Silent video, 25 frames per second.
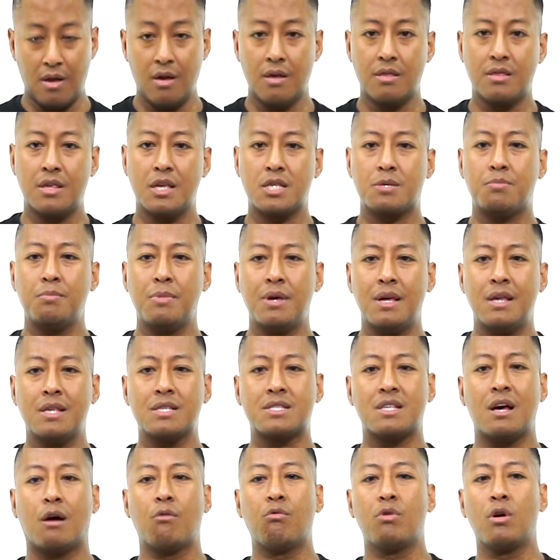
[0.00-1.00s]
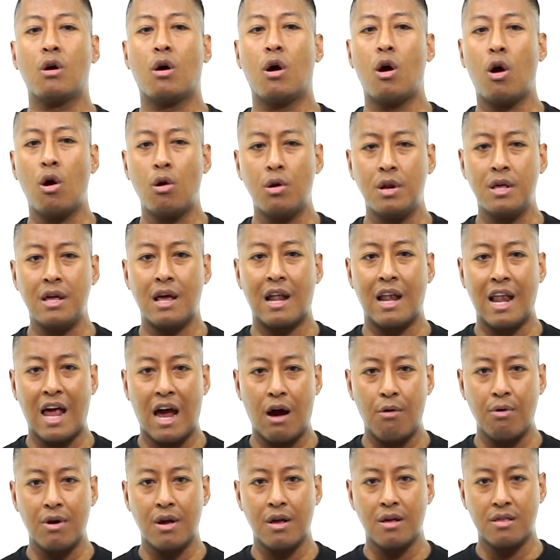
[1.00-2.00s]
This means that we are only
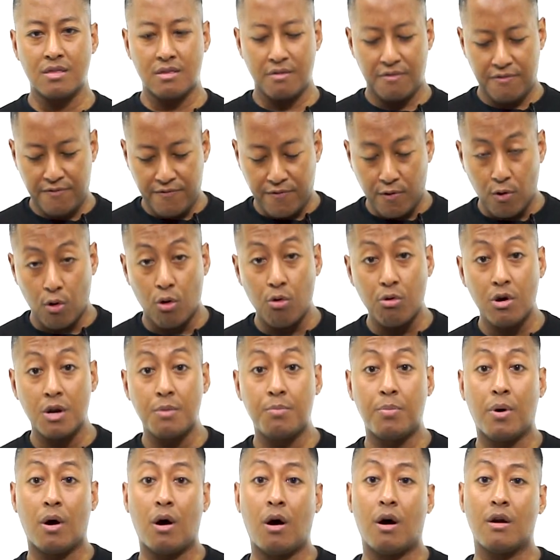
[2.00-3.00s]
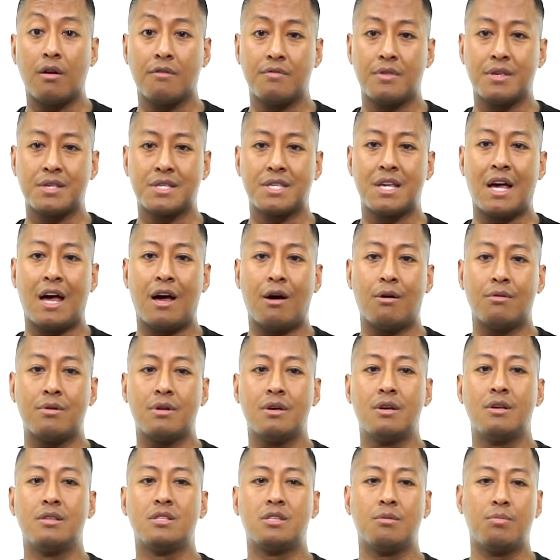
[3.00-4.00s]
allowing the forward part of the sound
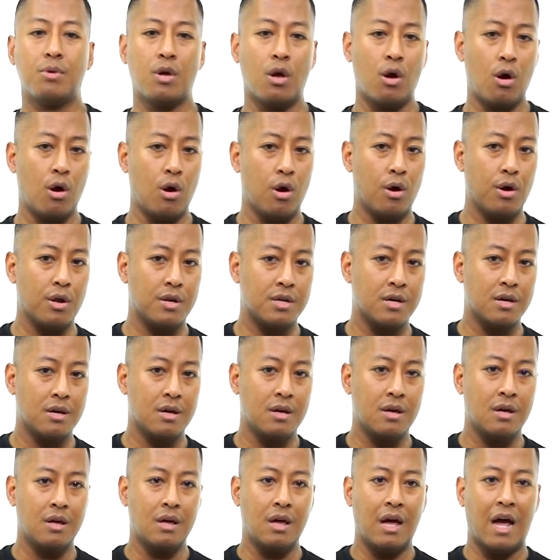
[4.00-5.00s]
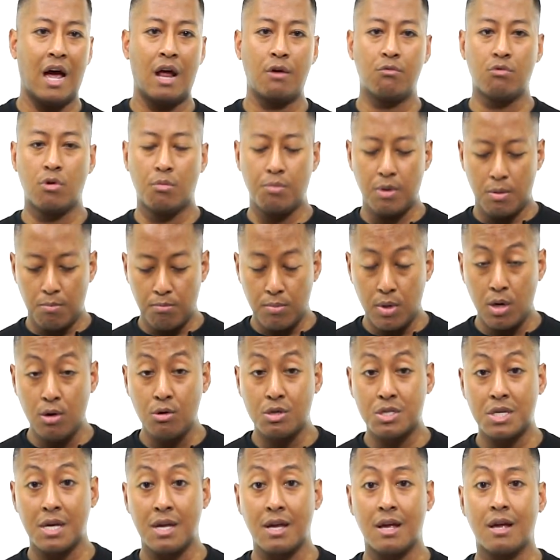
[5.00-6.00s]
to be heard, and we'll be
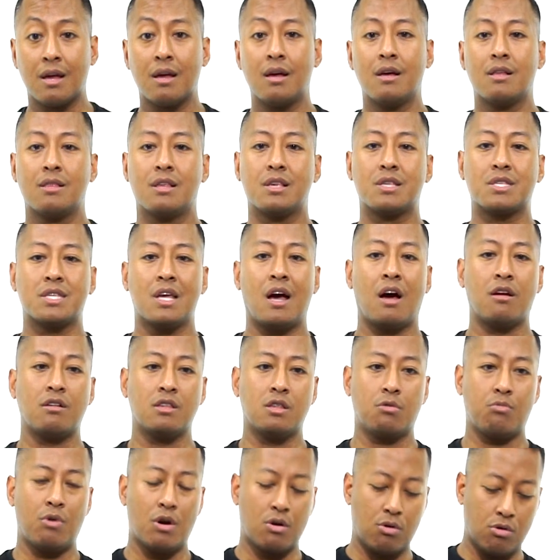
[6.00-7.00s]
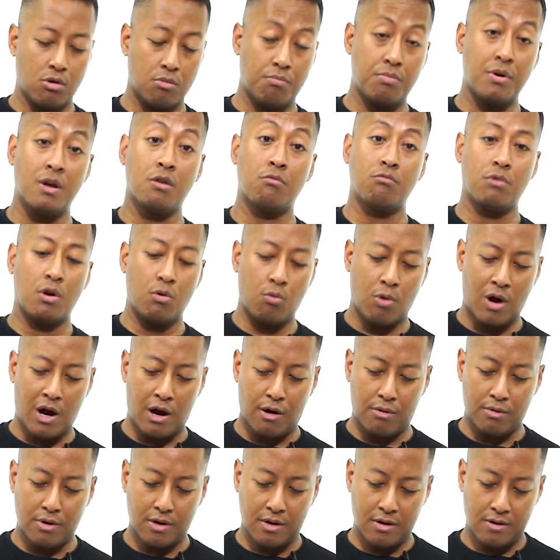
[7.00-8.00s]
muting the sound of the record being
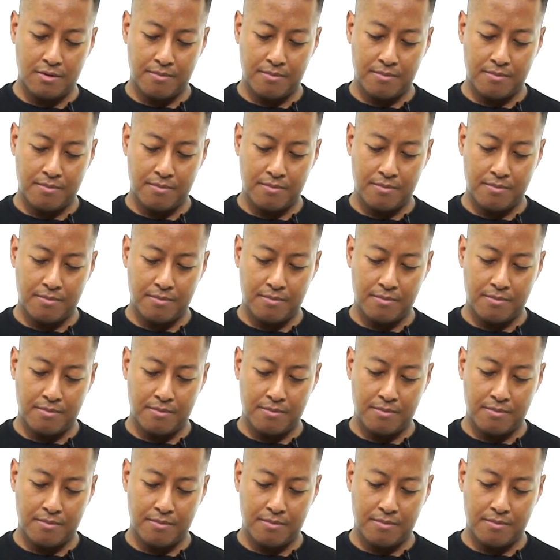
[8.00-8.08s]
rewound.